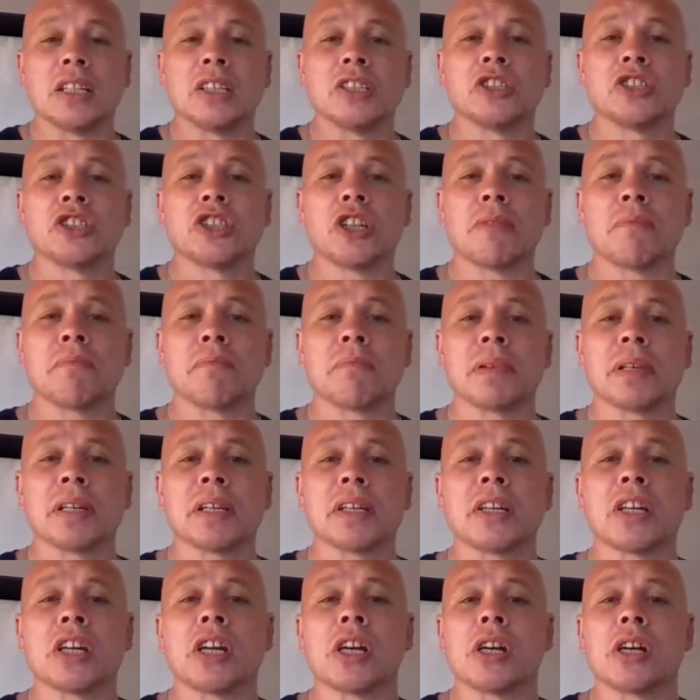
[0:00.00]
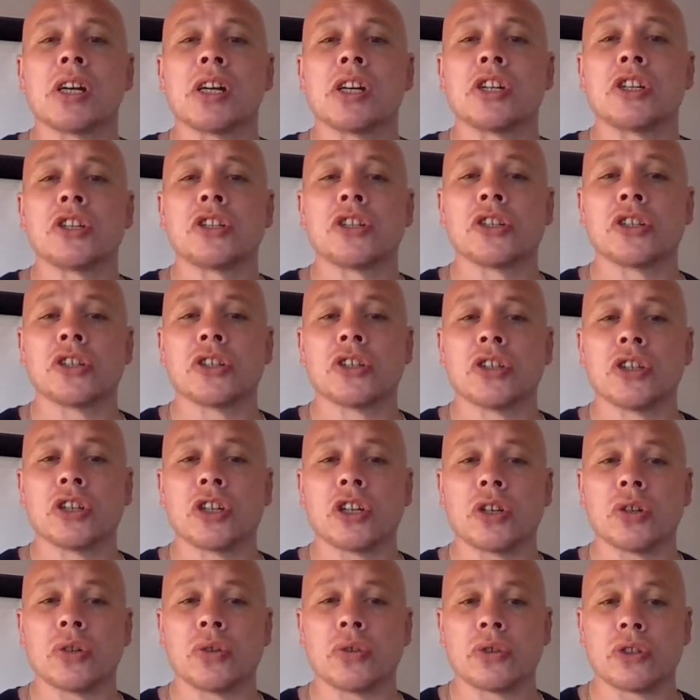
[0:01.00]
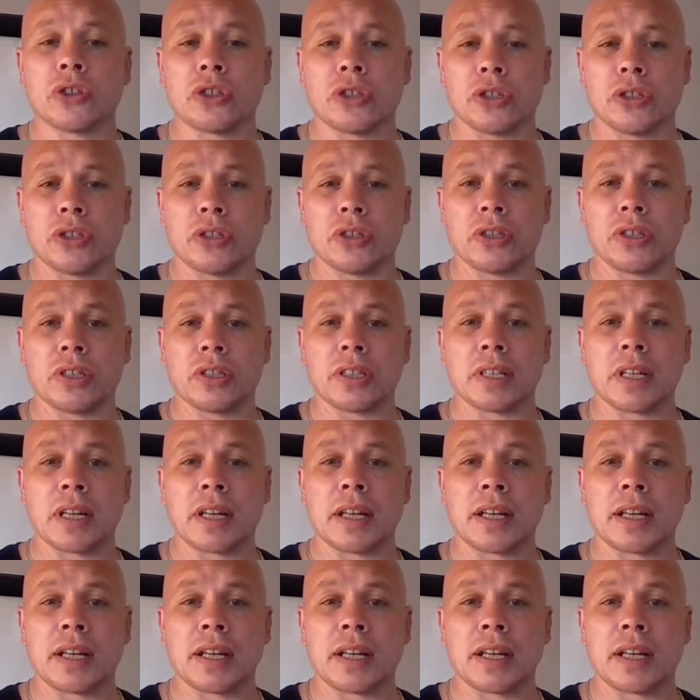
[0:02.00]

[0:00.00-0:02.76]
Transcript: Jumping to conclusions.